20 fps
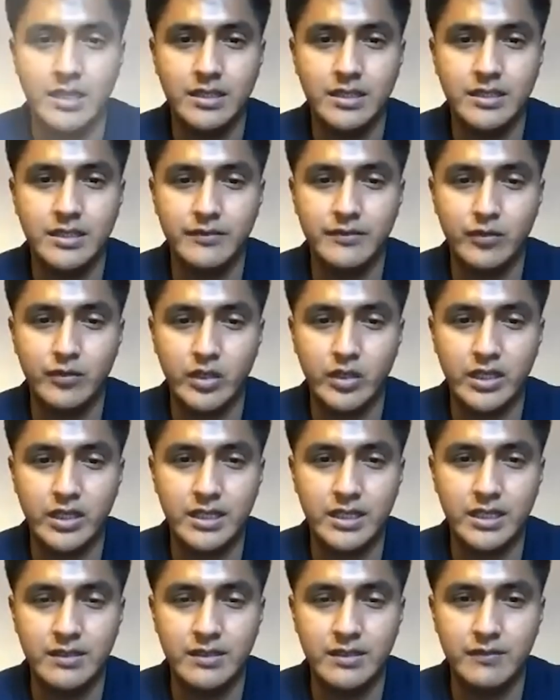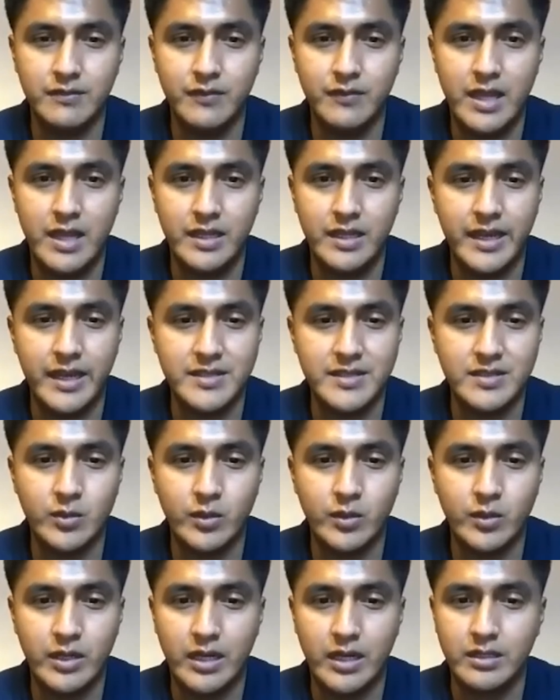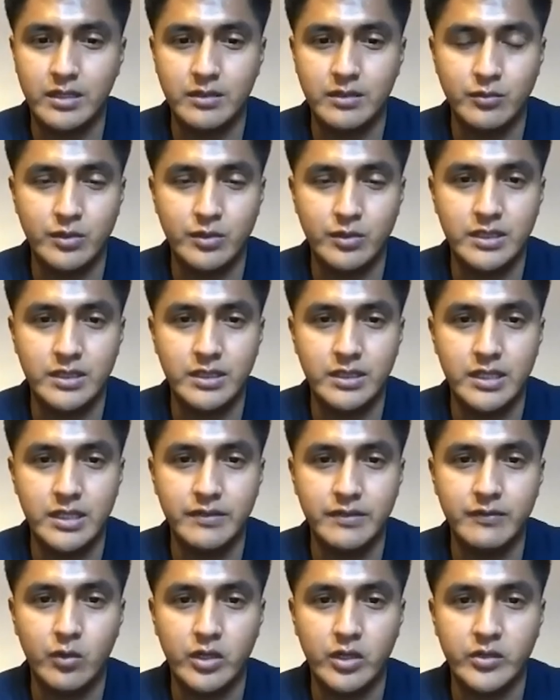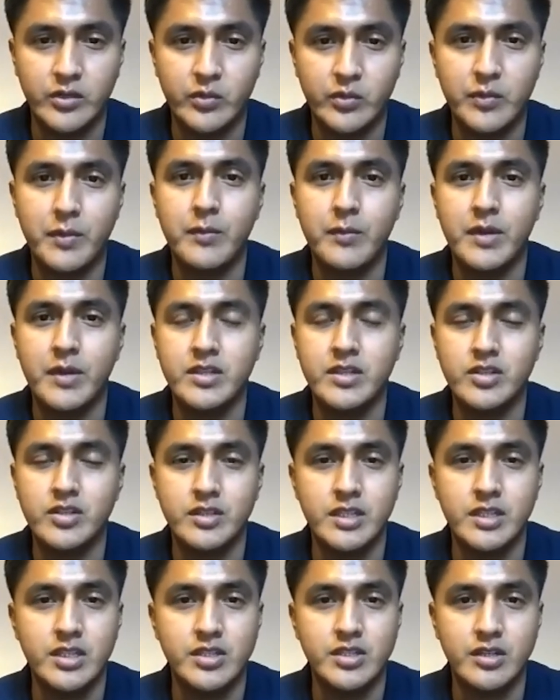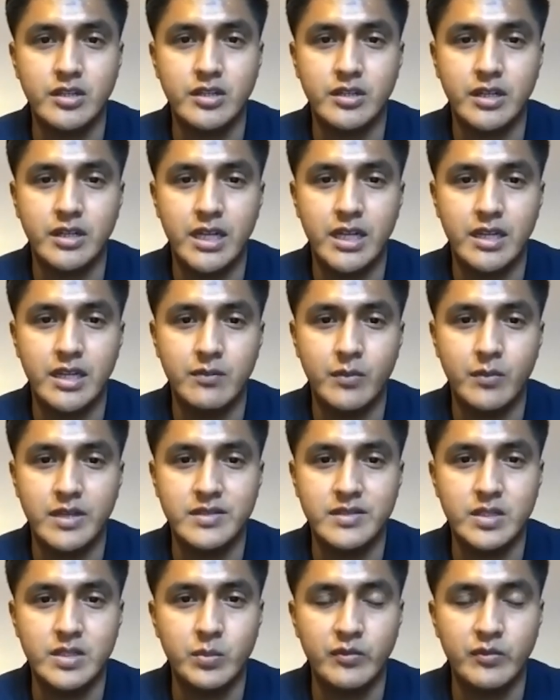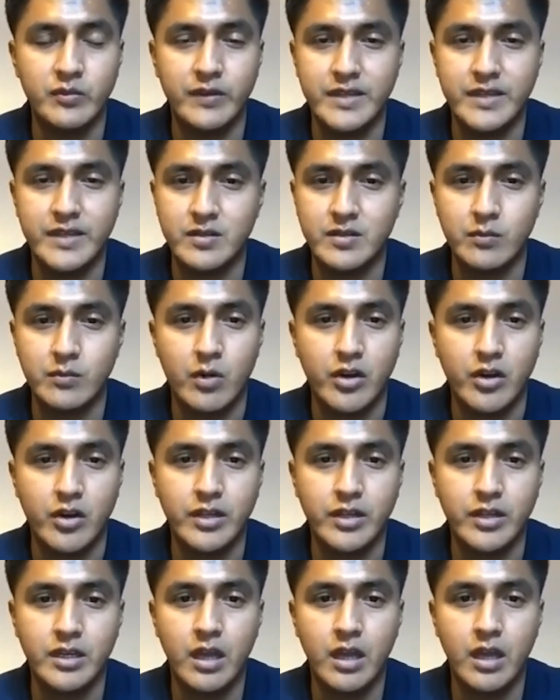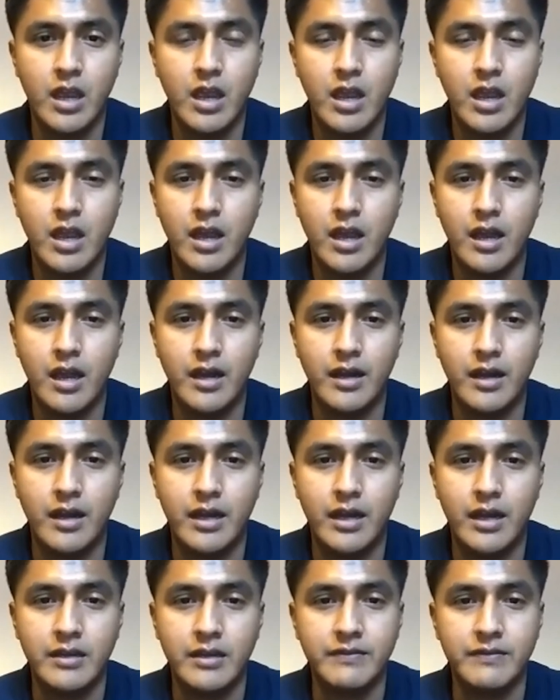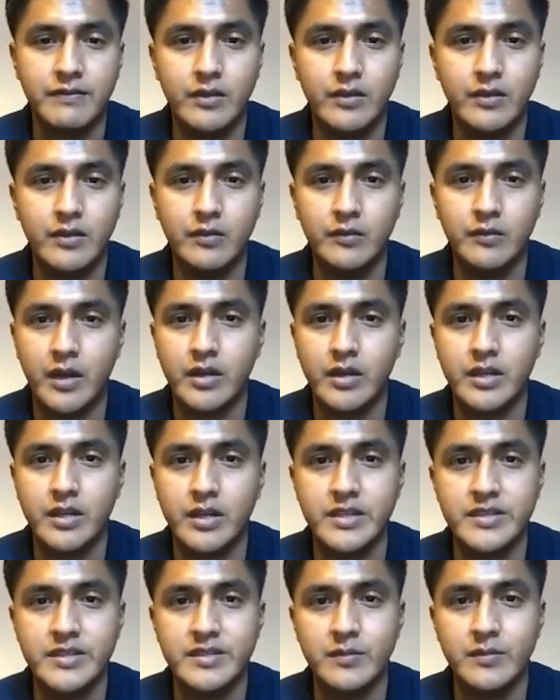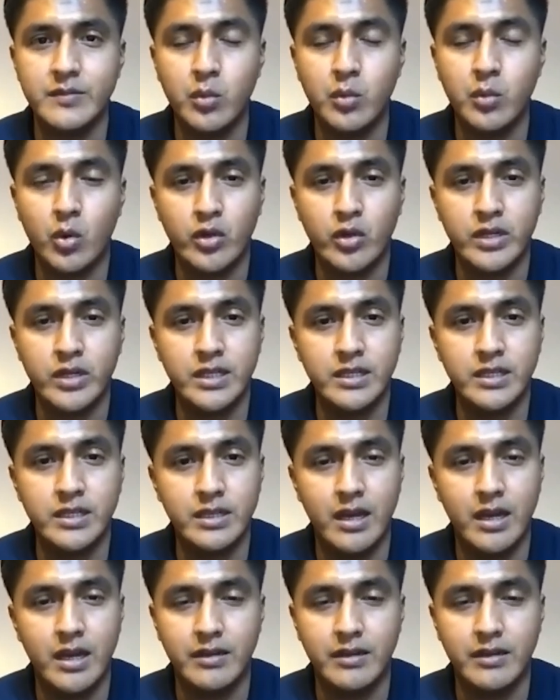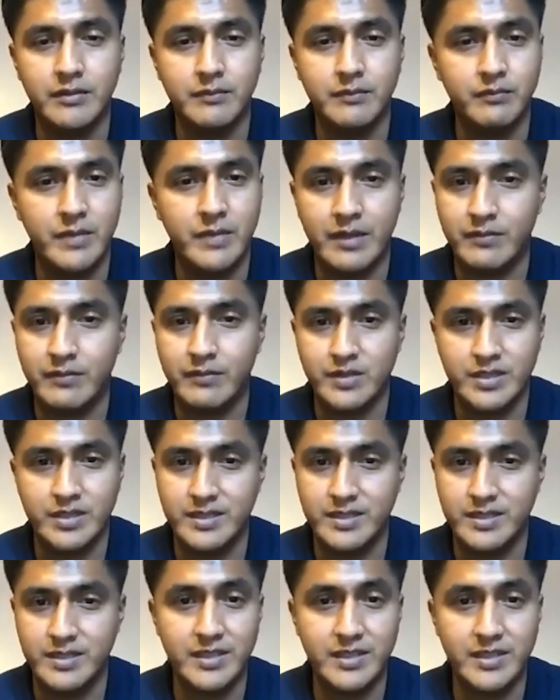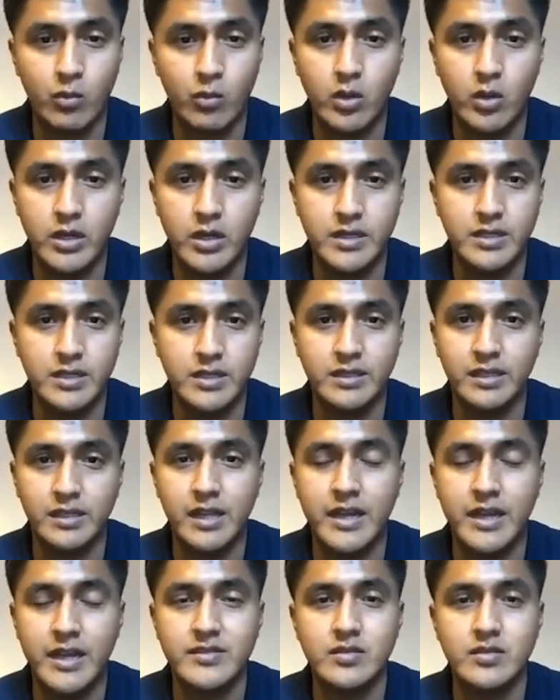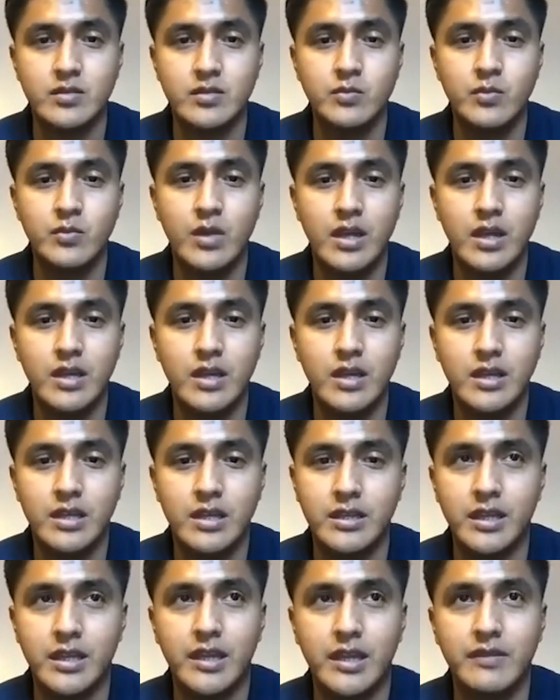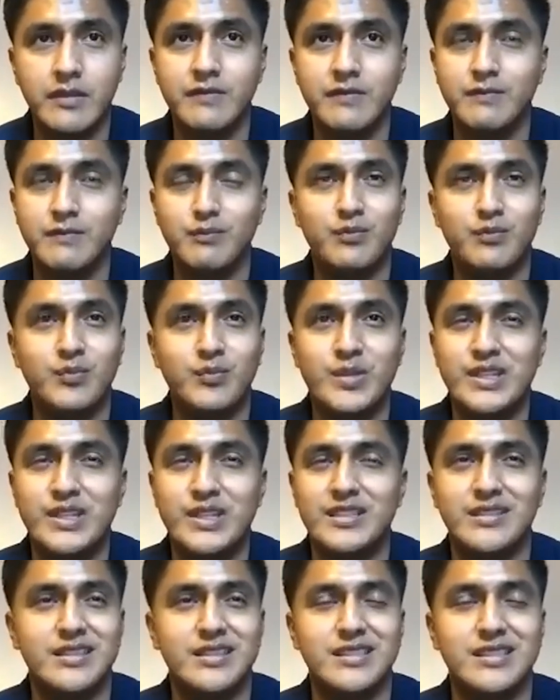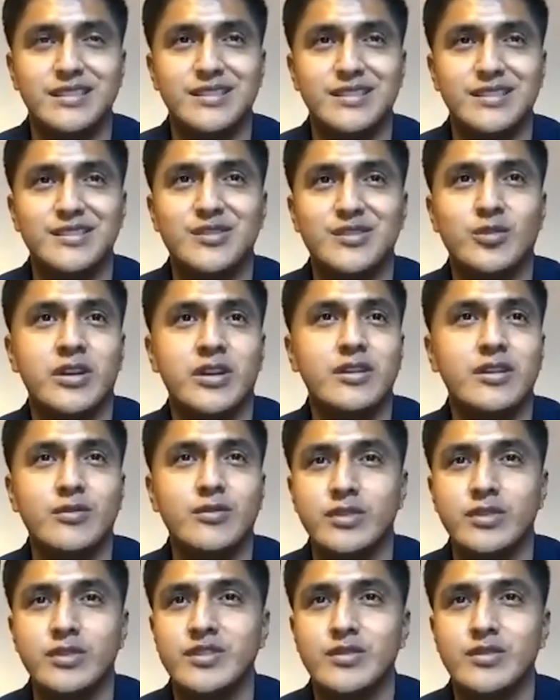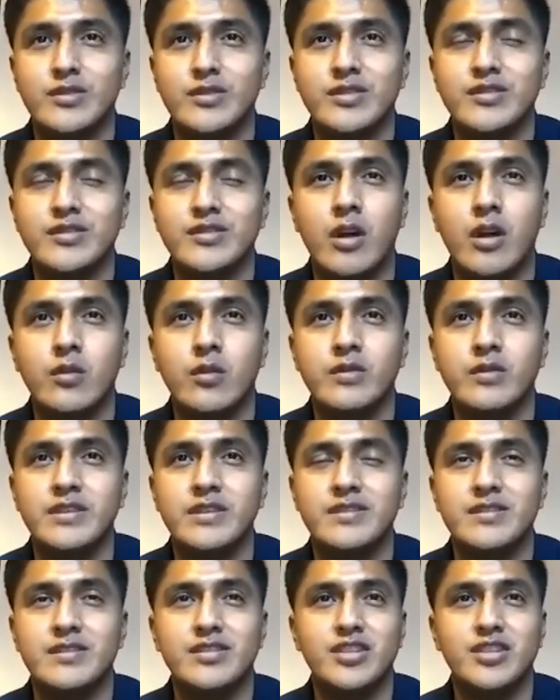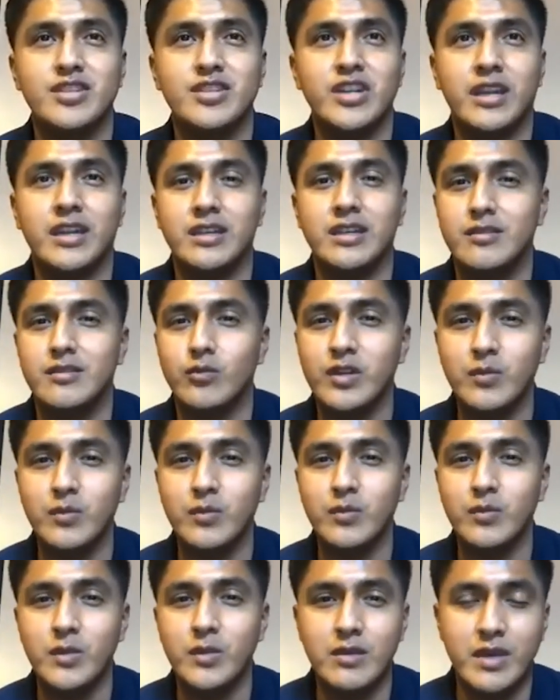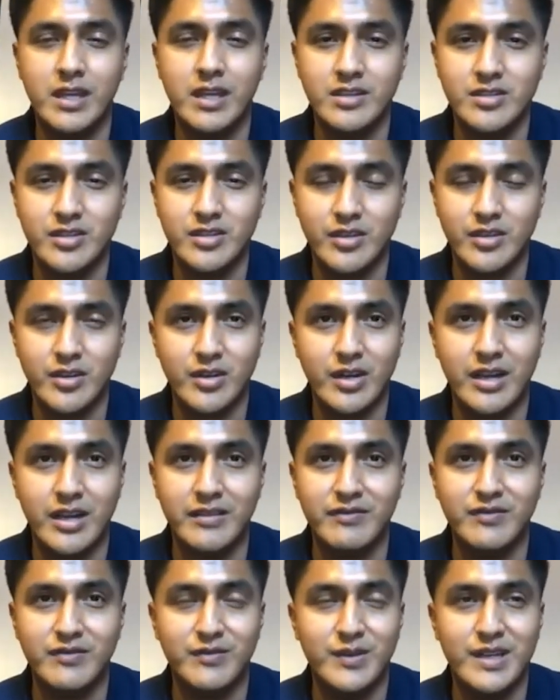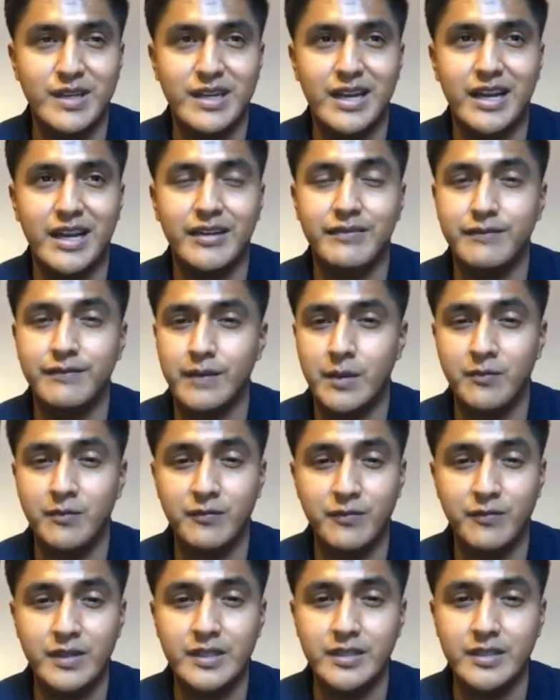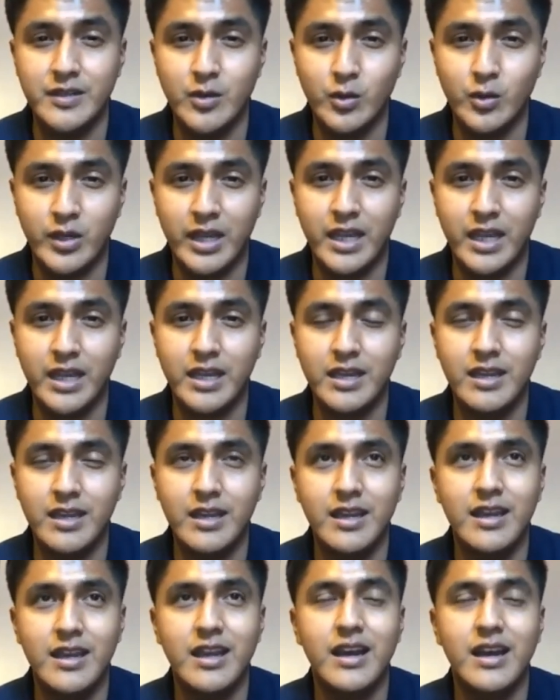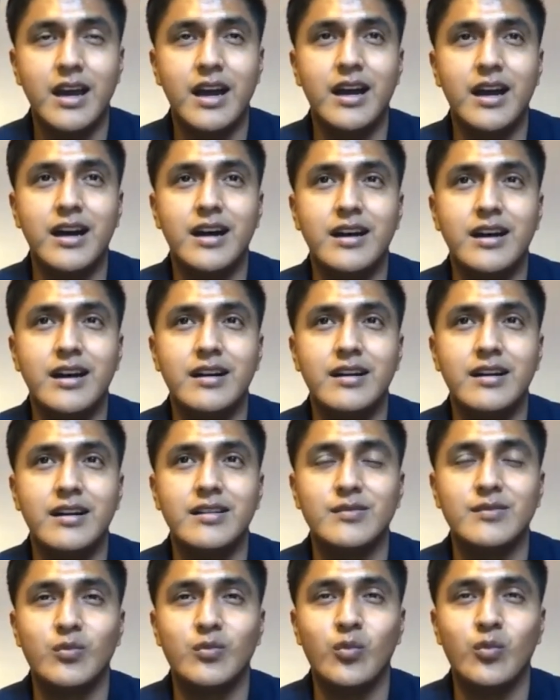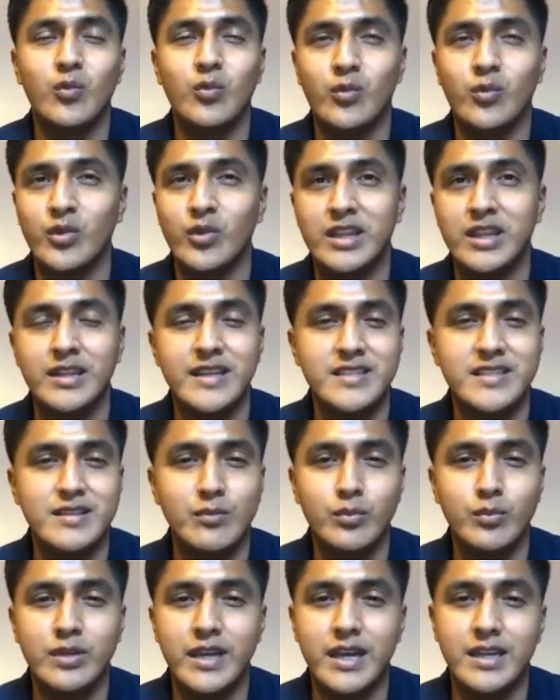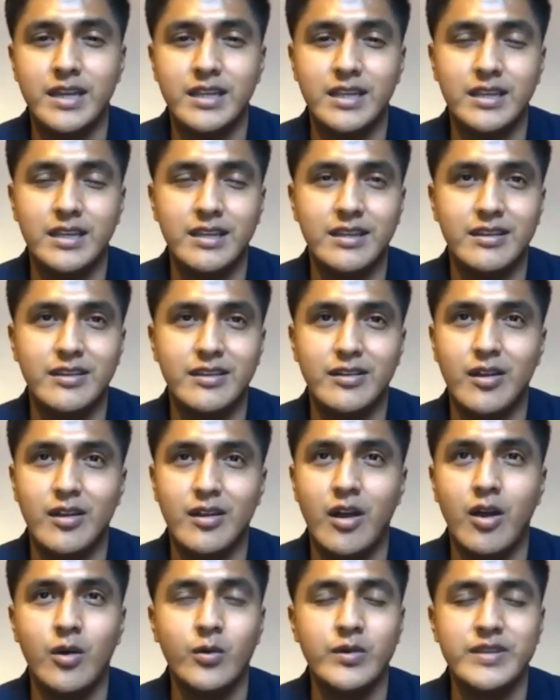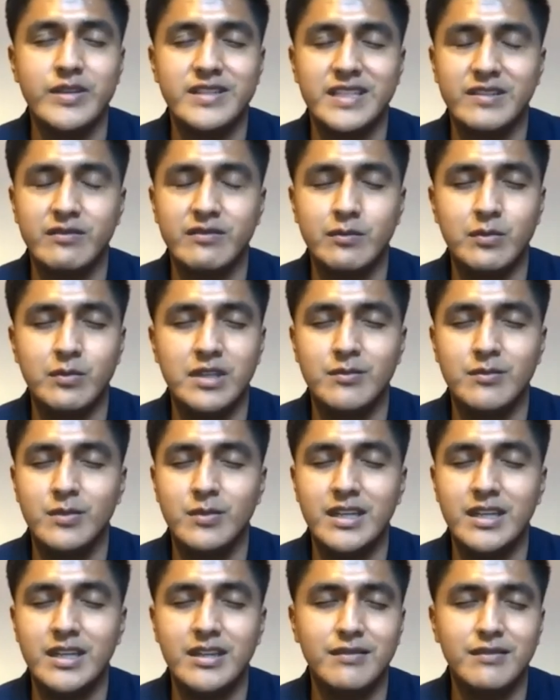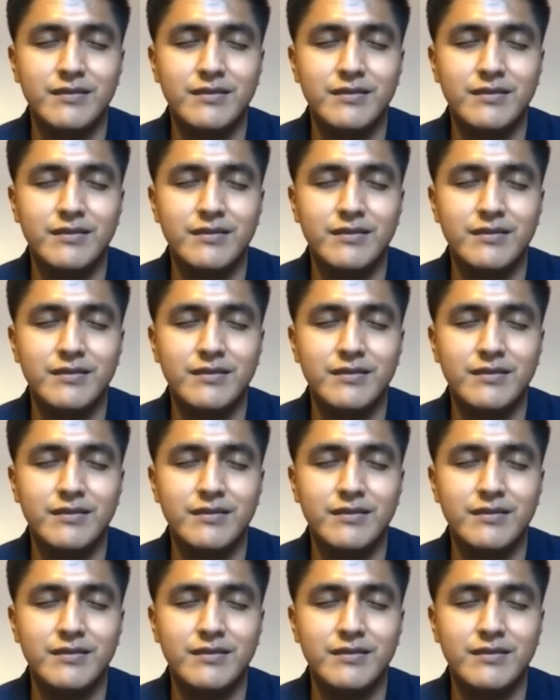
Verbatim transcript: I love working in Valley High School and I really love working with my mentor teacher and my supervisor, Martha. Uh, I feel very supported uh, ever since day one in the classroom. They've been a great resource, always checking in with me, making sure I've I, am feeling okay. Uh, with lesson planning, they're always giving me immediate